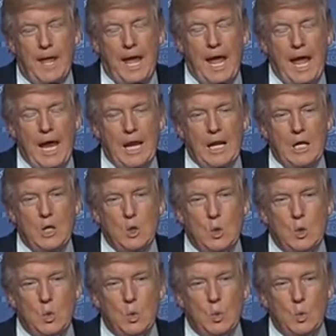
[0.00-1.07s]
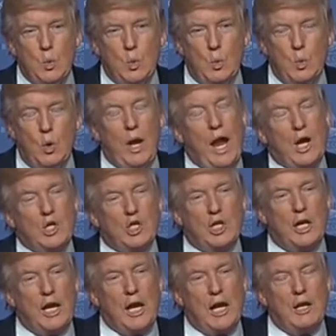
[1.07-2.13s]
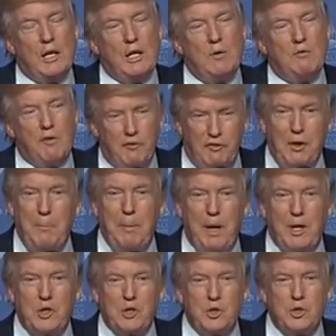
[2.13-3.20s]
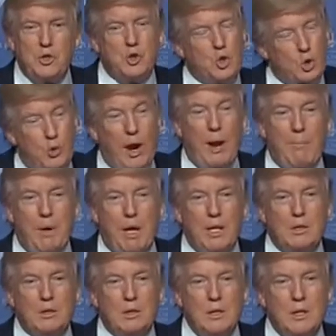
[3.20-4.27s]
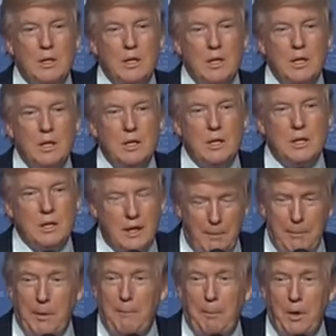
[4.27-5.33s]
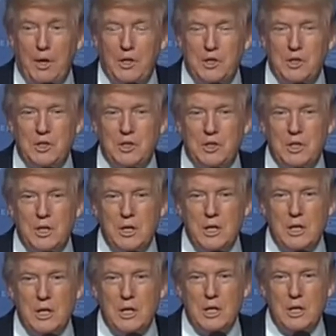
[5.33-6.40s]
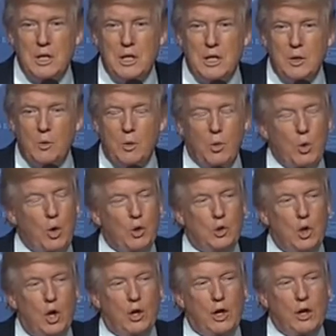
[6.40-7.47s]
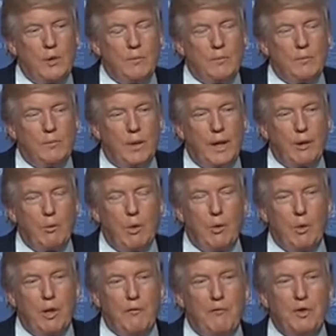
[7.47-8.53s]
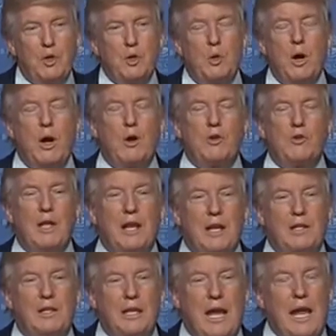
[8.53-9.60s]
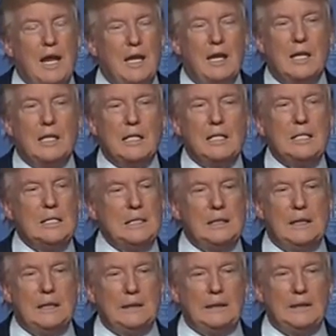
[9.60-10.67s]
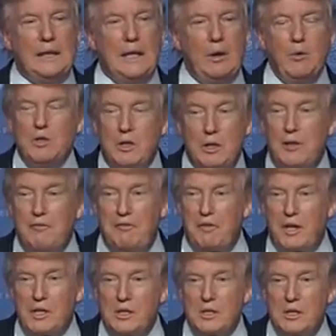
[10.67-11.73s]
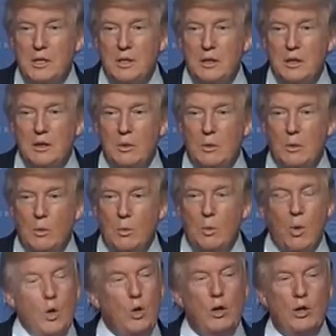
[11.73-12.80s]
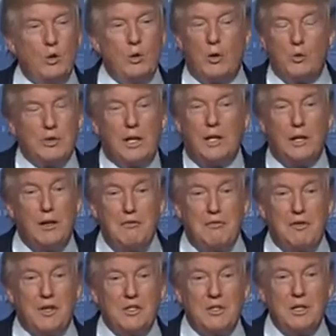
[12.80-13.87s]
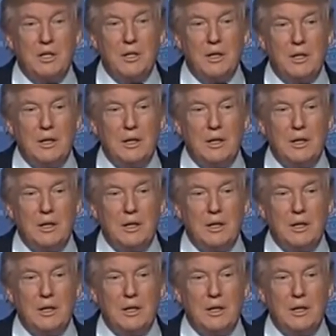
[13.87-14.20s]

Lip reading: And we actually had 50 pastors, 2 rabbis, a couple of priests. We were all talking. And we were there for 2 hours. And at the end, it was a love fest. We all agreed. It was like a love fest.